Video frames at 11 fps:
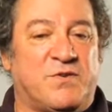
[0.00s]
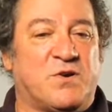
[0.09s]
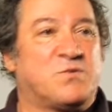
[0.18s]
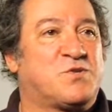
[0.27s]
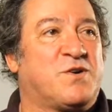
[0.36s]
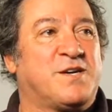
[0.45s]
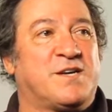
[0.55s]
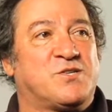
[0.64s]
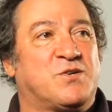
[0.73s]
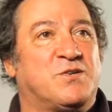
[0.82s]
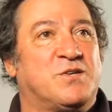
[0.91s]
Laverne was trying to
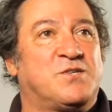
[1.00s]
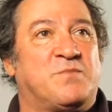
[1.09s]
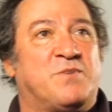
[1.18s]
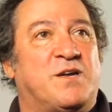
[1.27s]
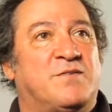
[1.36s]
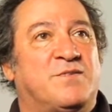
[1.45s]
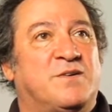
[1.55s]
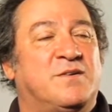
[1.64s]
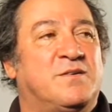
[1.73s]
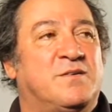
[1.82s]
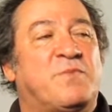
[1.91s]
get Shirley to jump out of
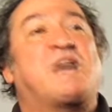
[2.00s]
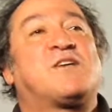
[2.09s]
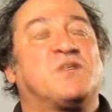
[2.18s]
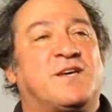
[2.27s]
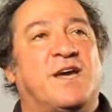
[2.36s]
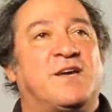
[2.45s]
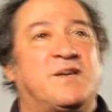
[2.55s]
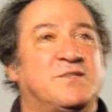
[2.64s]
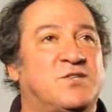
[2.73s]
a bachelor cake,